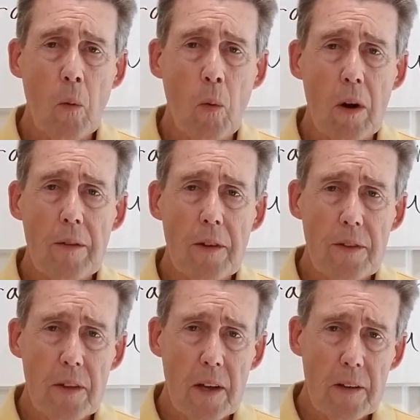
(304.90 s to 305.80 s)
One of the
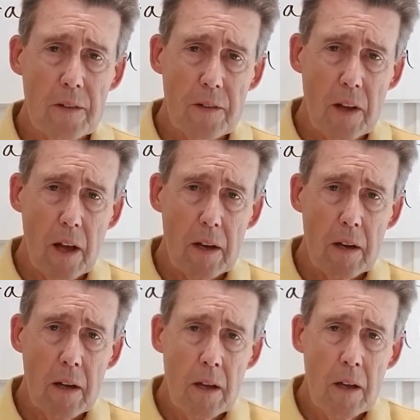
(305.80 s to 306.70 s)
things
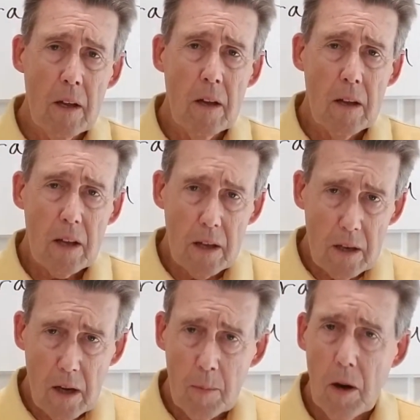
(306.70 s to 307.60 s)
that
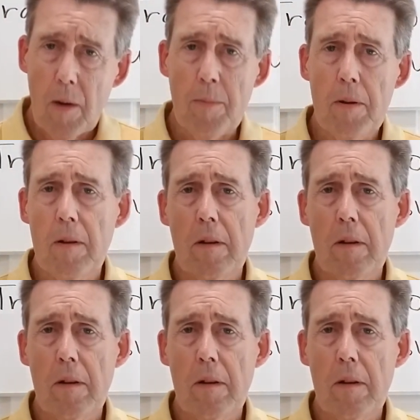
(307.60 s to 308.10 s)
can come up